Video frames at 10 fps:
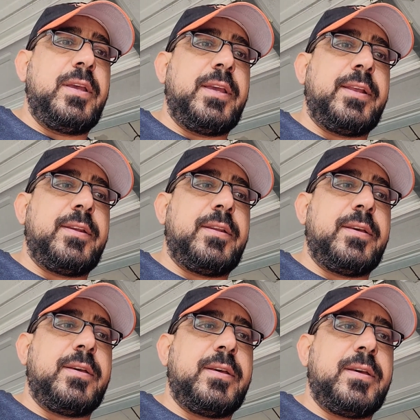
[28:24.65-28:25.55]
in
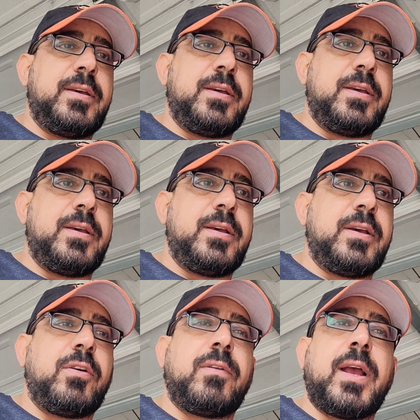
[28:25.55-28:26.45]
the
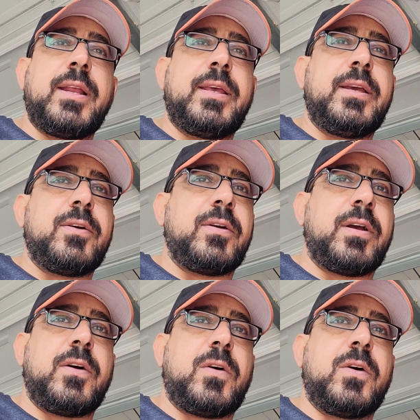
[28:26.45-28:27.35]
O'Reilly
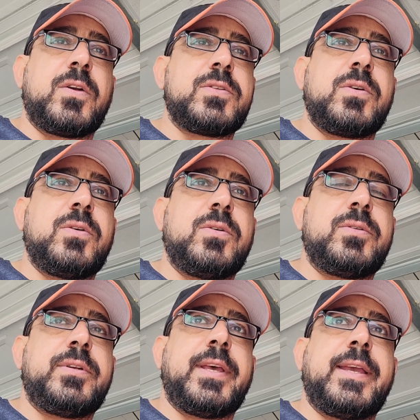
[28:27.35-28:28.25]
or AutoZone.